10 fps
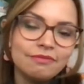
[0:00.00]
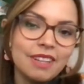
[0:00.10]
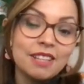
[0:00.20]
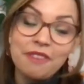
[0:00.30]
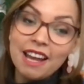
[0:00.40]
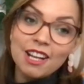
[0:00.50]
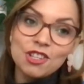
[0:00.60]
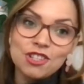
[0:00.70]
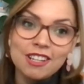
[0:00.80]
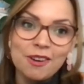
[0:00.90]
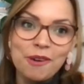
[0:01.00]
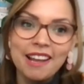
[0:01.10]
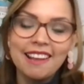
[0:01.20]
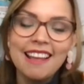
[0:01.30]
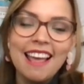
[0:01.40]
advantage in a
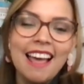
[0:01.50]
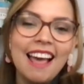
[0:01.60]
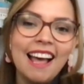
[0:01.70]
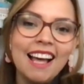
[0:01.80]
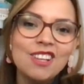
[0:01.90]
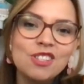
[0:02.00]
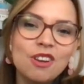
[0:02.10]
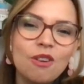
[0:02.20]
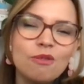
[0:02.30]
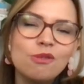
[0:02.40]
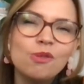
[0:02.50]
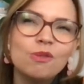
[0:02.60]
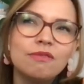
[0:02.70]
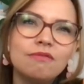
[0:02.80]
way. So